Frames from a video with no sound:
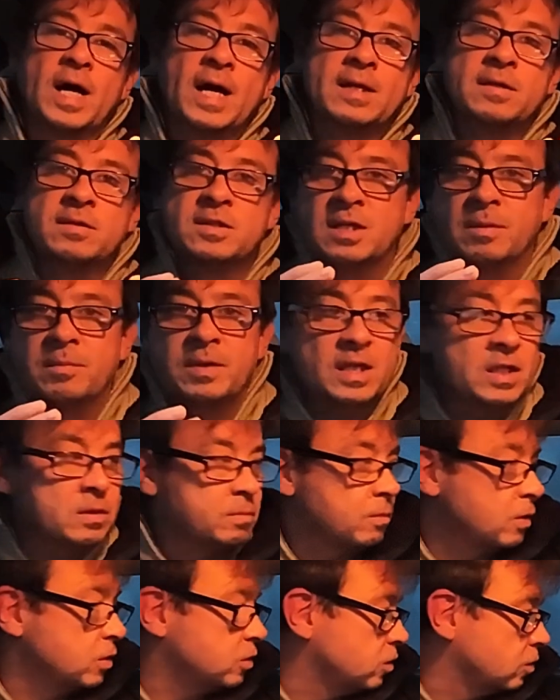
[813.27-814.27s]
and some of these
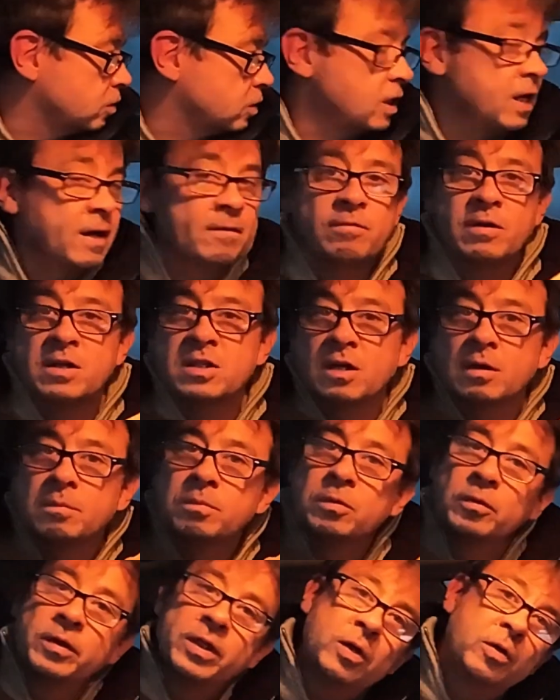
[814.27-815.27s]
modules, like for
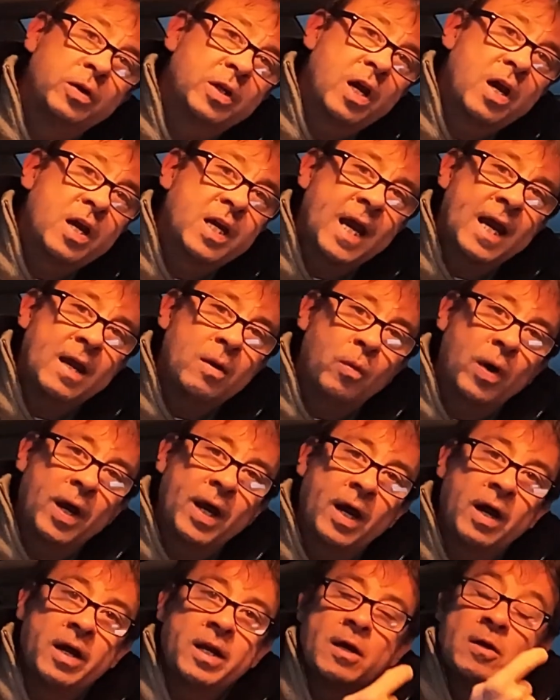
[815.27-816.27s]
example the audio
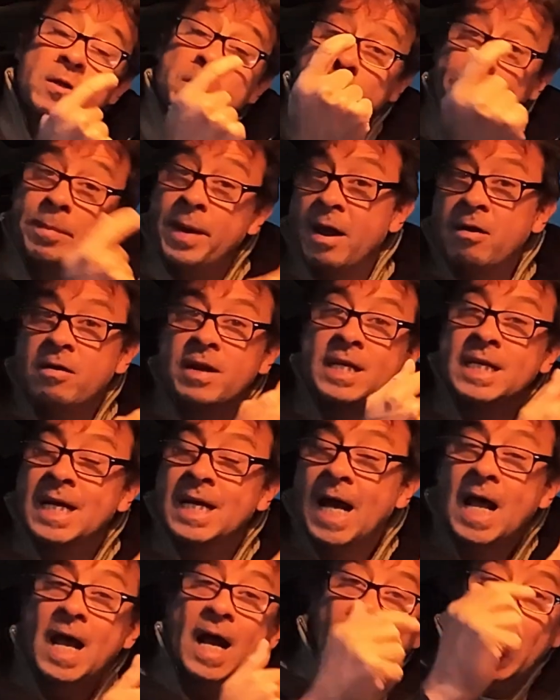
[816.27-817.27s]
gateway, I know is buried
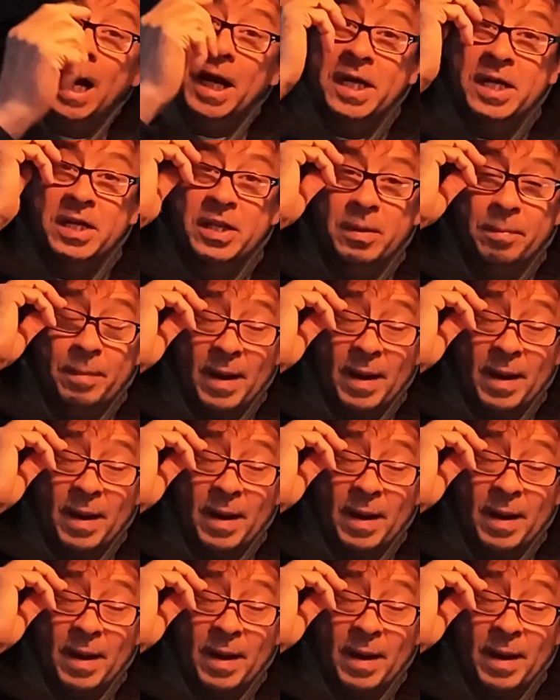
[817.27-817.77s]
under the